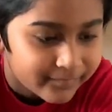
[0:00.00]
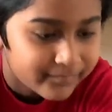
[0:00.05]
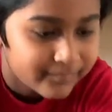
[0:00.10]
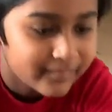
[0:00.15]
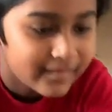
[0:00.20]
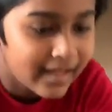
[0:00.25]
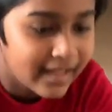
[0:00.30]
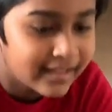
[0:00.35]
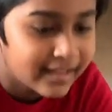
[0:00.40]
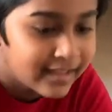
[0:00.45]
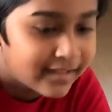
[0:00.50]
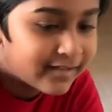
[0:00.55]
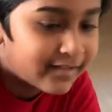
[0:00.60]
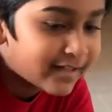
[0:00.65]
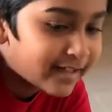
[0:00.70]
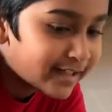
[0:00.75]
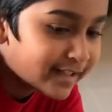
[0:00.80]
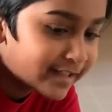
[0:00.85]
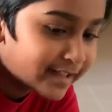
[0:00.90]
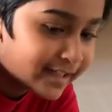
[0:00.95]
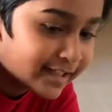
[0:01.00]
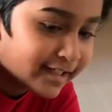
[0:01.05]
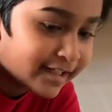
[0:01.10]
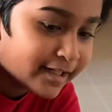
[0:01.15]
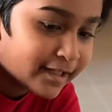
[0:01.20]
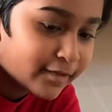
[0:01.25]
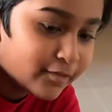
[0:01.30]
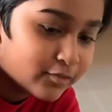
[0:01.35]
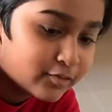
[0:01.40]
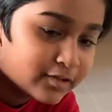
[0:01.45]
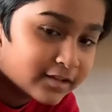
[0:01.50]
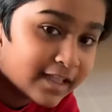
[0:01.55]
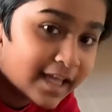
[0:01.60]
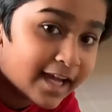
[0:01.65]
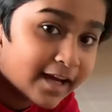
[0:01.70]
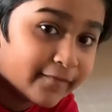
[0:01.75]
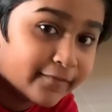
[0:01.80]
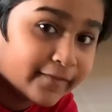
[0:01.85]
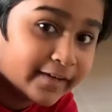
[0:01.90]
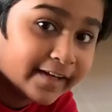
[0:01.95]
And then you're gonna need a huge thing
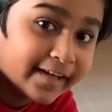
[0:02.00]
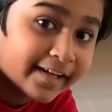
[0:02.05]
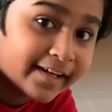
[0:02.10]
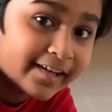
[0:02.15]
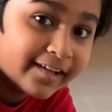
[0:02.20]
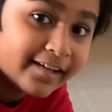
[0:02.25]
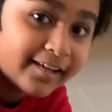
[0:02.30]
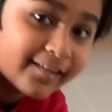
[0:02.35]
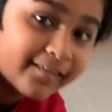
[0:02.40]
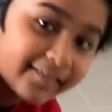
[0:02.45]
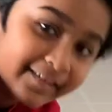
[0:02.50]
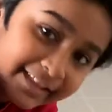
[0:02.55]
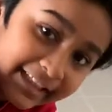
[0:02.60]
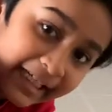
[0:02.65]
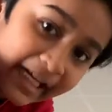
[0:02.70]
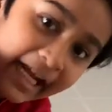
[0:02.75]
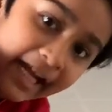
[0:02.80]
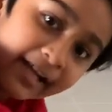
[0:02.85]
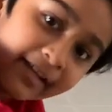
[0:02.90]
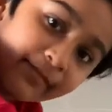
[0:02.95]
of vinegar, which I can't